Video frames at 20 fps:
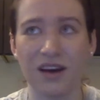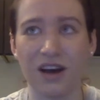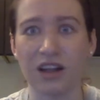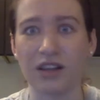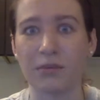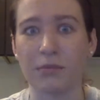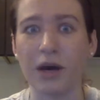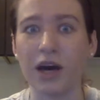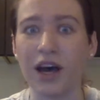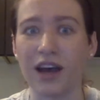
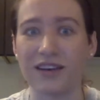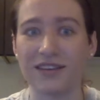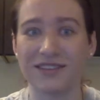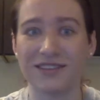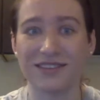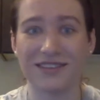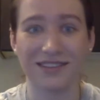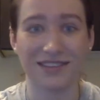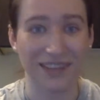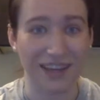bus
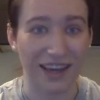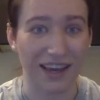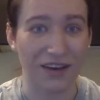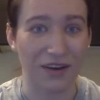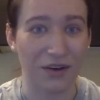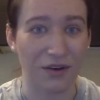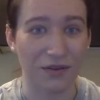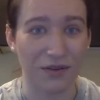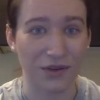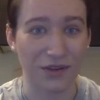to get
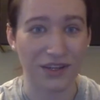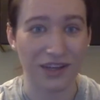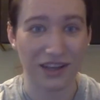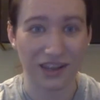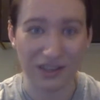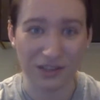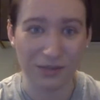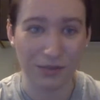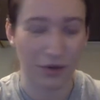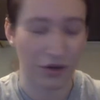over to
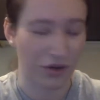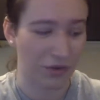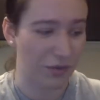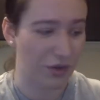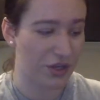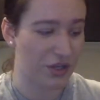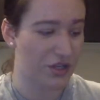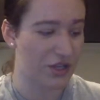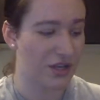Hillsborough. Which,